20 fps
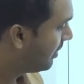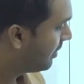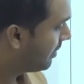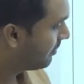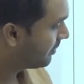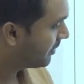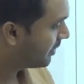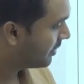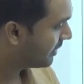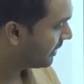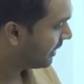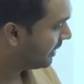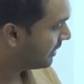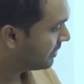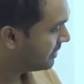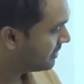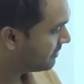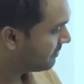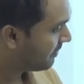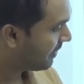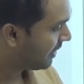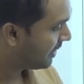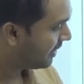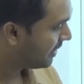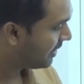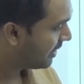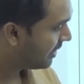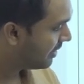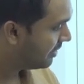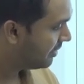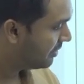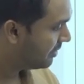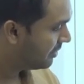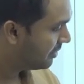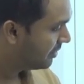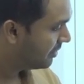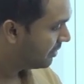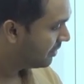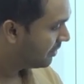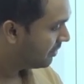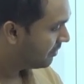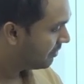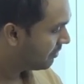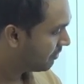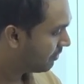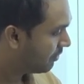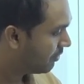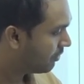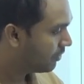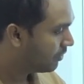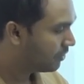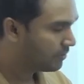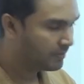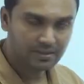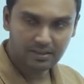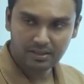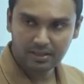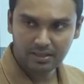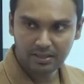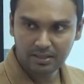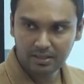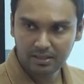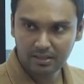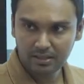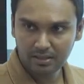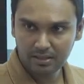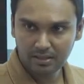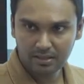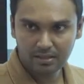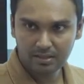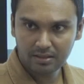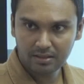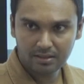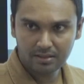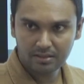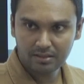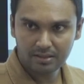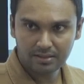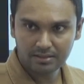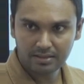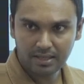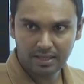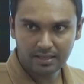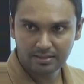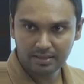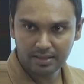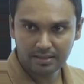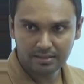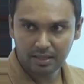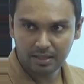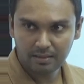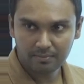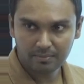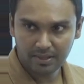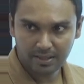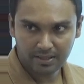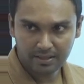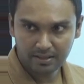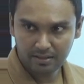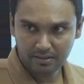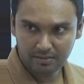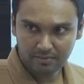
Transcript: going to take this 5 and 4/3 just as example, right?